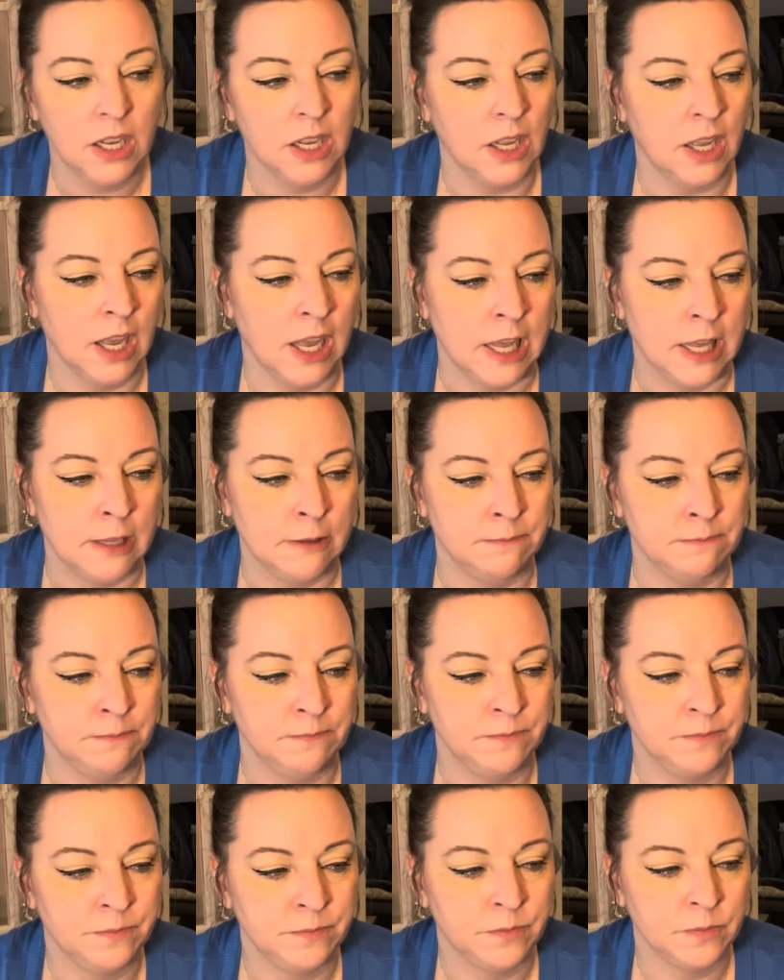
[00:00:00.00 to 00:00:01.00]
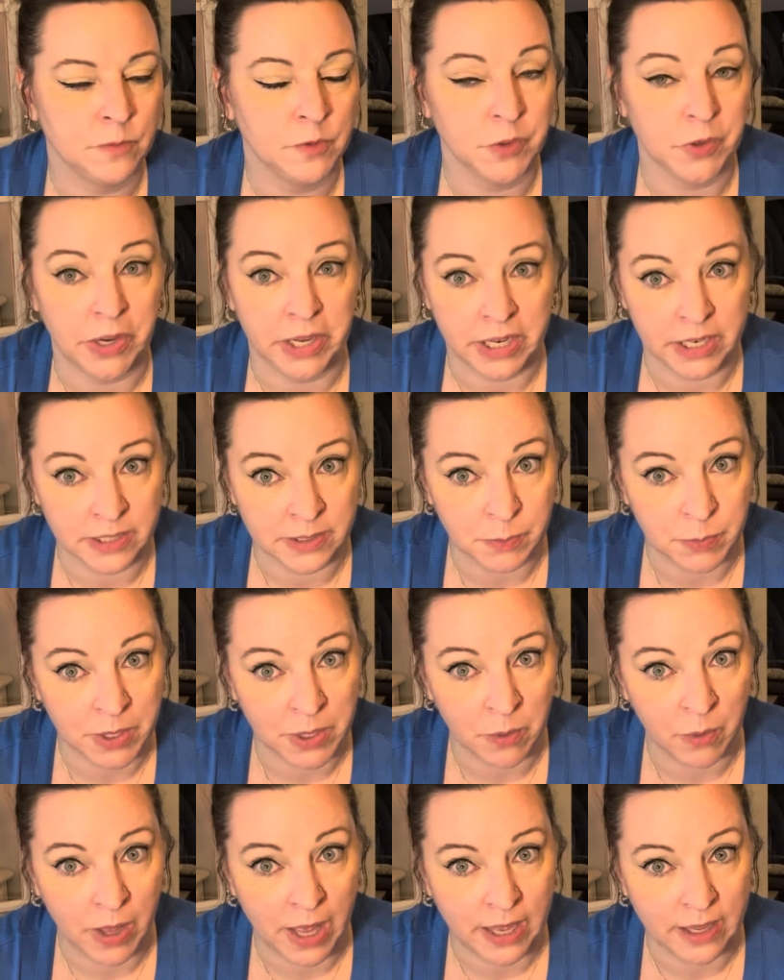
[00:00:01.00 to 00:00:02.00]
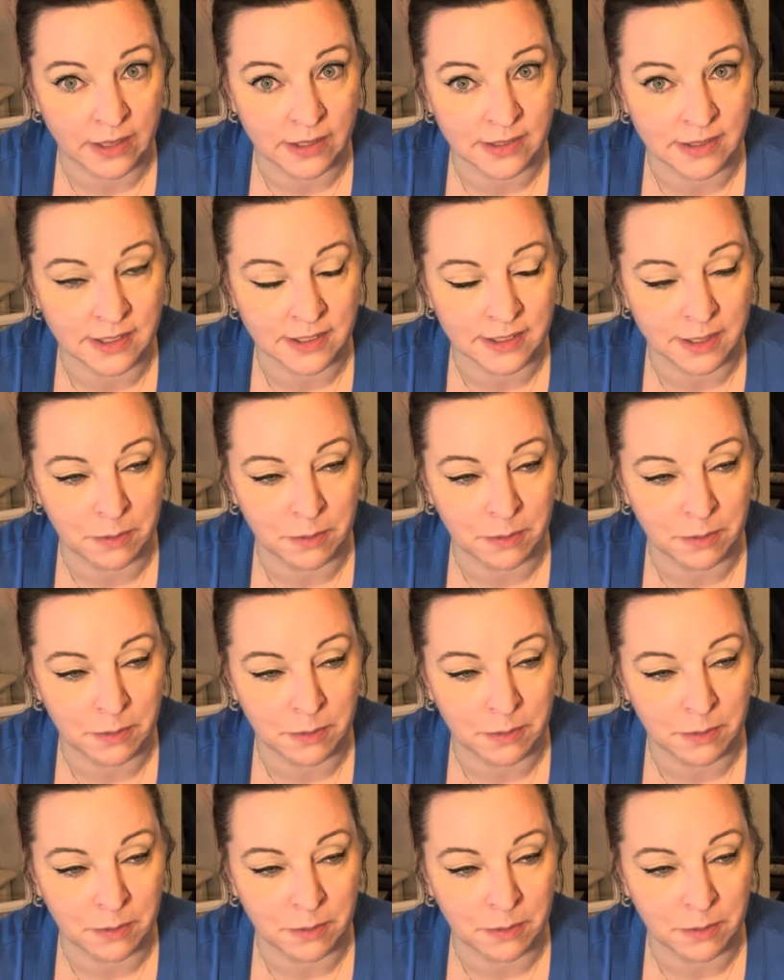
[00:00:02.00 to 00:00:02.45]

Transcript: Um, granted, it's been a while since